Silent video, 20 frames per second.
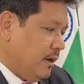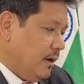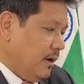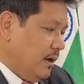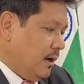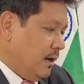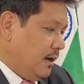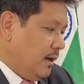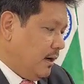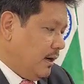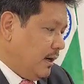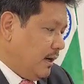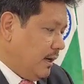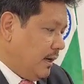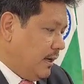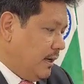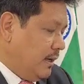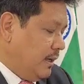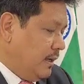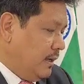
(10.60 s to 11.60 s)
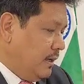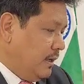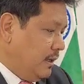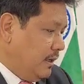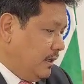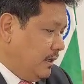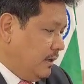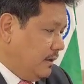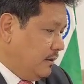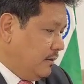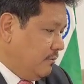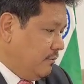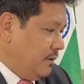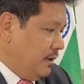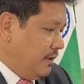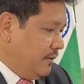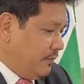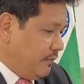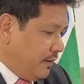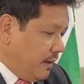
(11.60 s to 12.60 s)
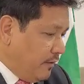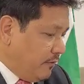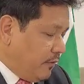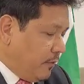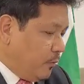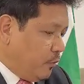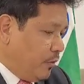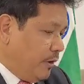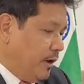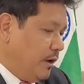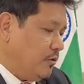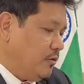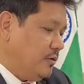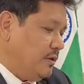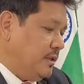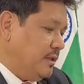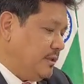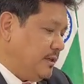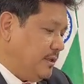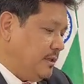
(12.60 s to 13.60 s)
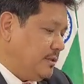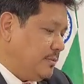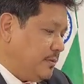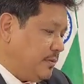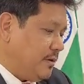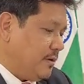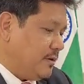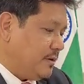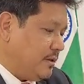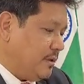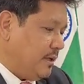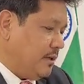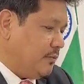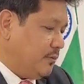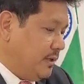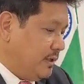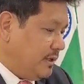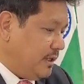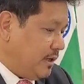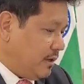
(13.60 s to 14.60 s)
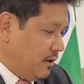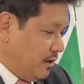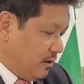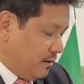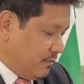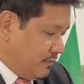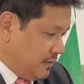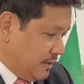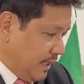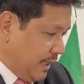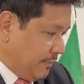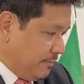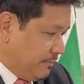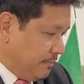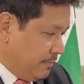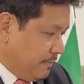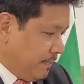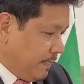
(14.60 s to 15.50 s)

I will refrain from going into details because it will take a lot of time.